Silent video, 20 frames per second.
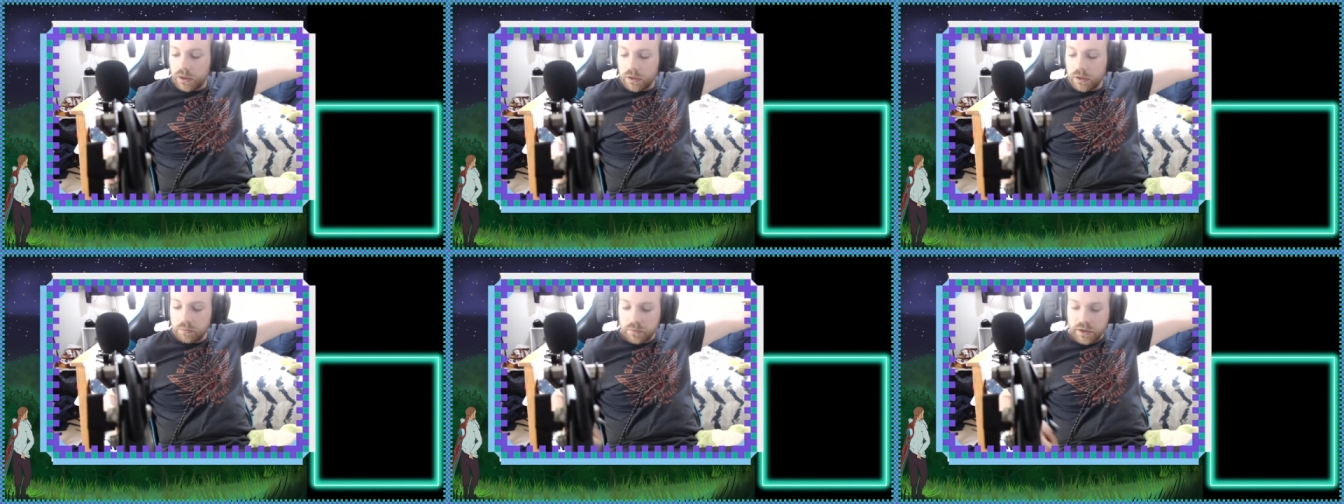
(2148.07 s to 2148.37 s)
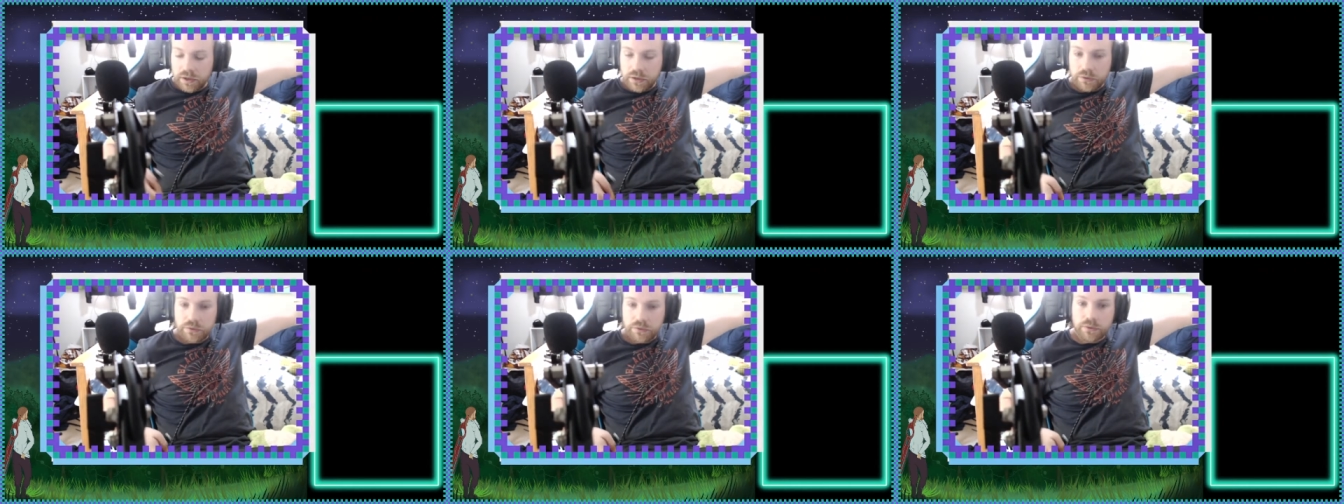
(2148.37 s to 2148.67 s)
a
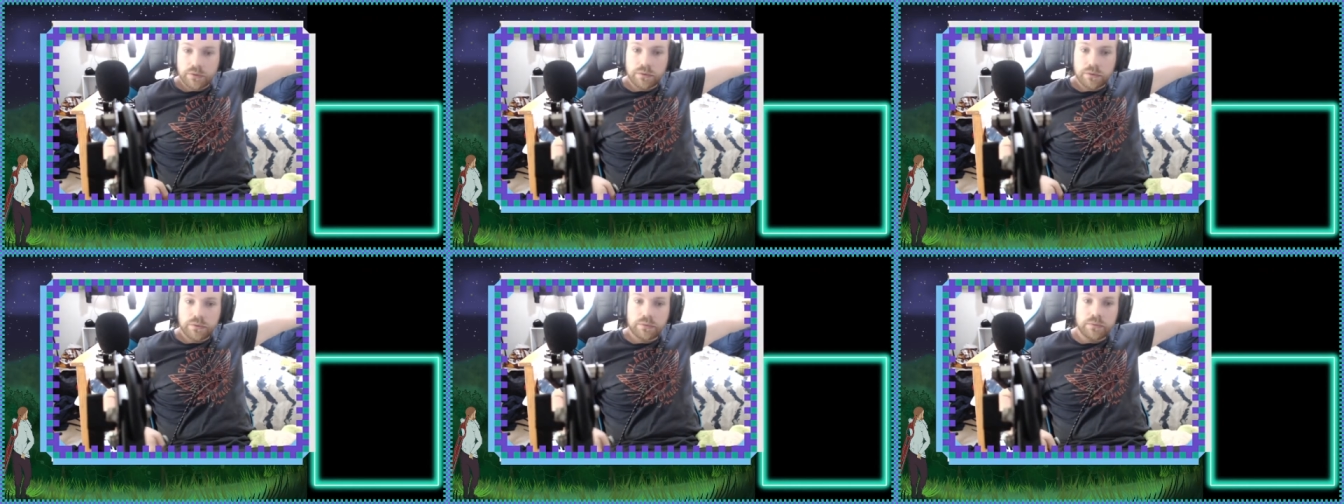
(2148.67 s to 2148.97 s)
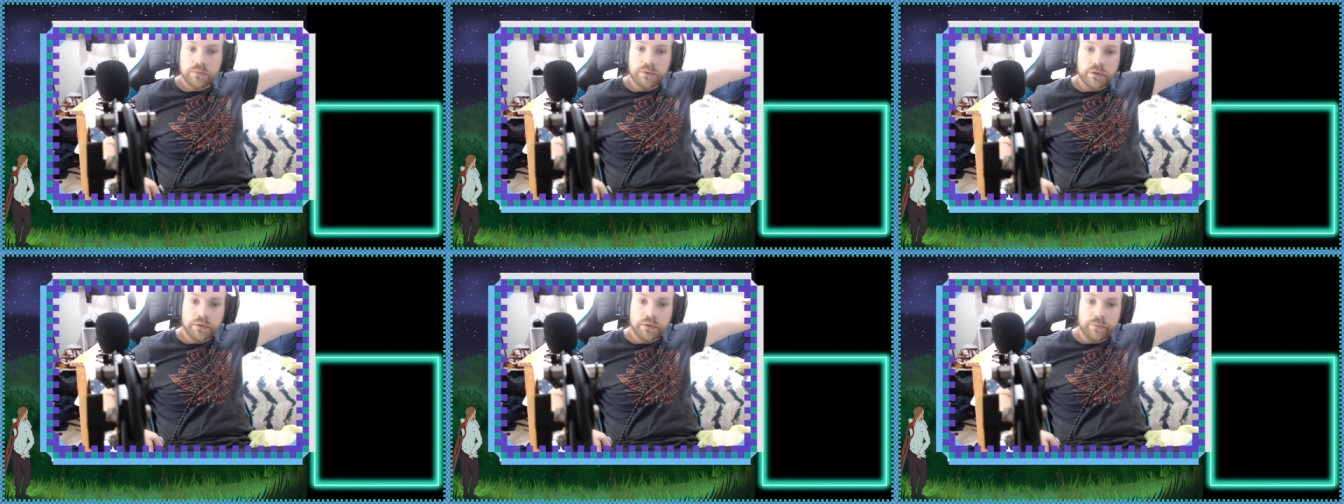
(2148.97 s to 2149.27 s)
meter
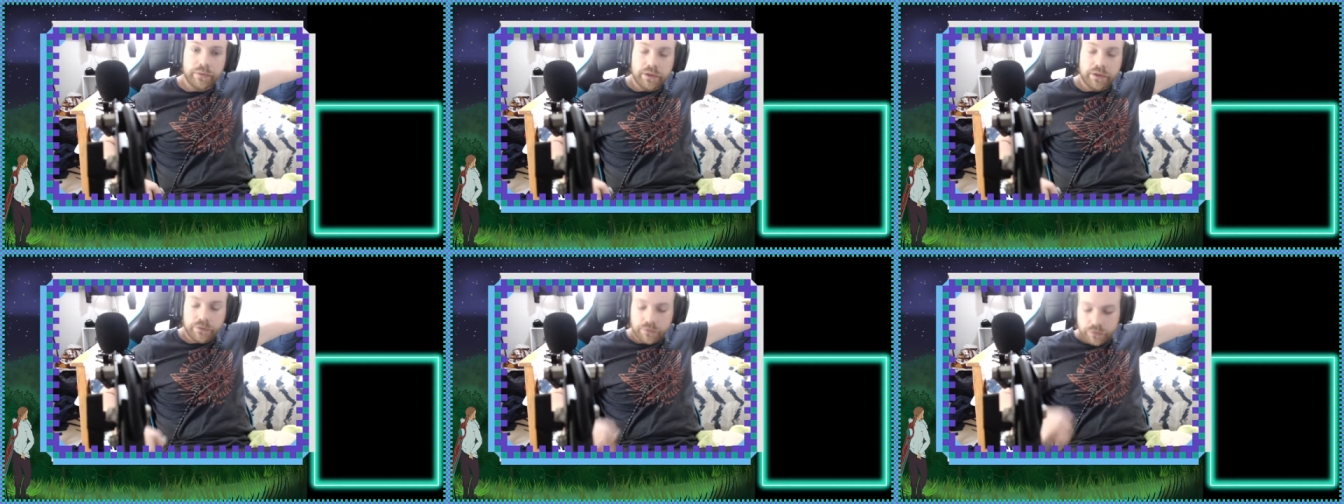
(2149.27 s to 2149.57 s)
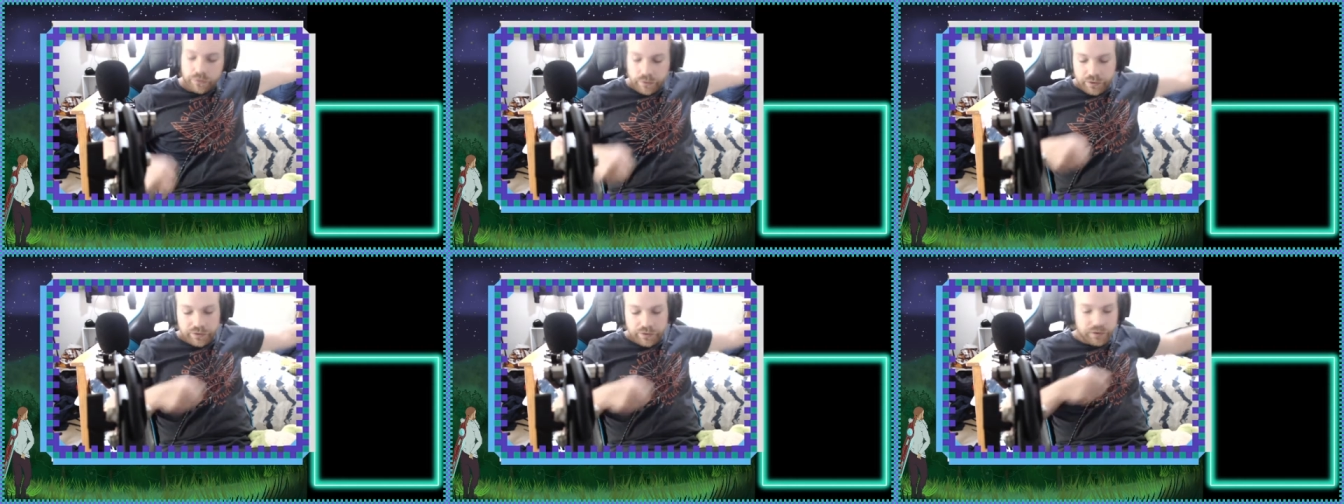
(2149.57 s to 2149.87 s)
20
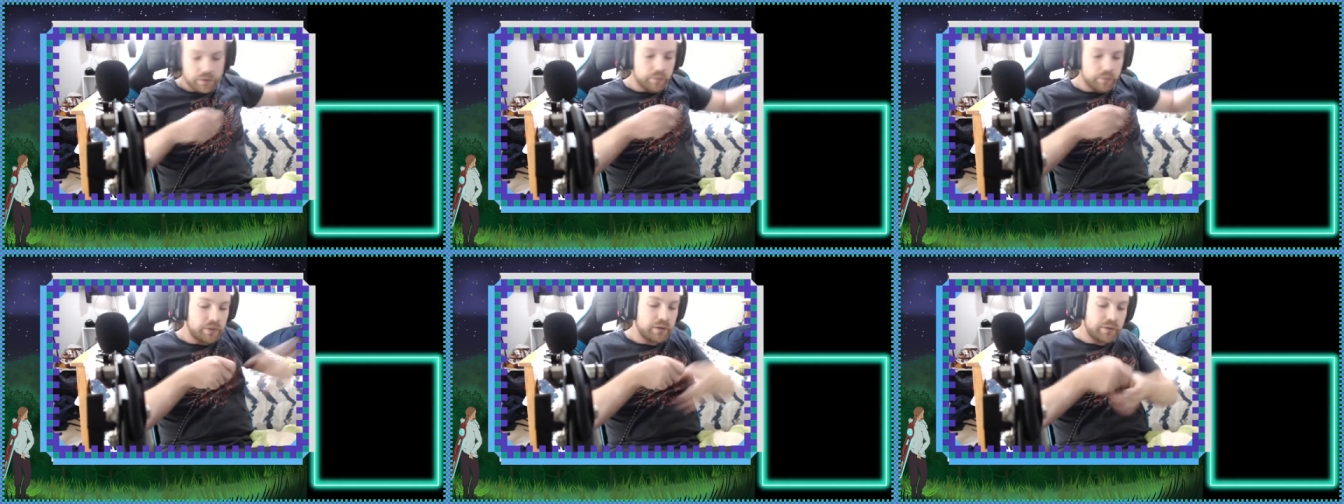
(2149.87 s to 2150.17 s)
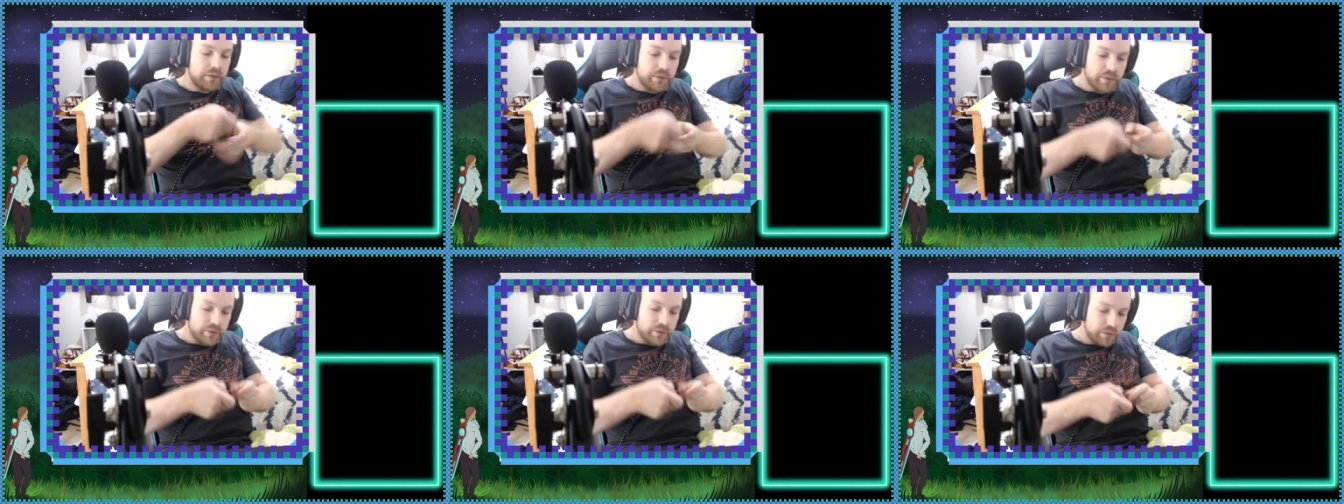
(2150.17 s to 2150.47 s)

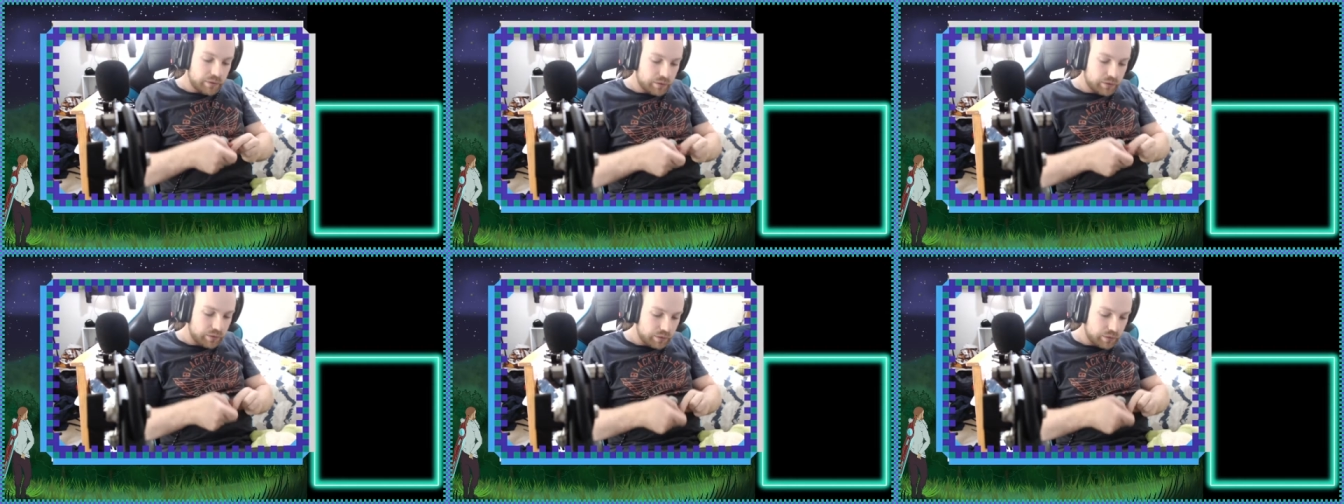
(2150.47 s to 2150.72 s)
centimeters.